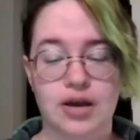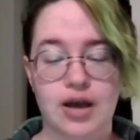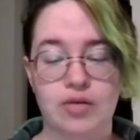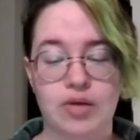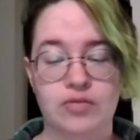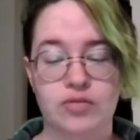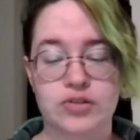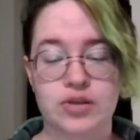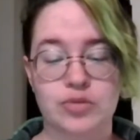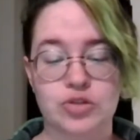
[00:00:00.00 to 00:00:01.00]
I wait for
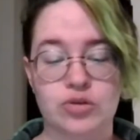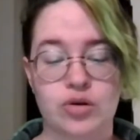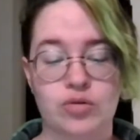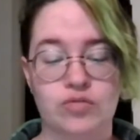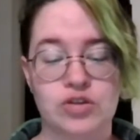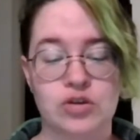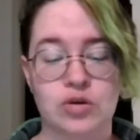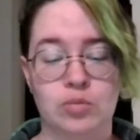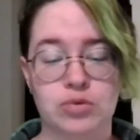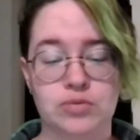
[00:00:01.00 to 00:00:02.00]
some stroke of
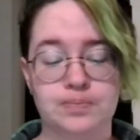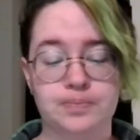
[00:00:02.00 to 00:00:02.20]
doom."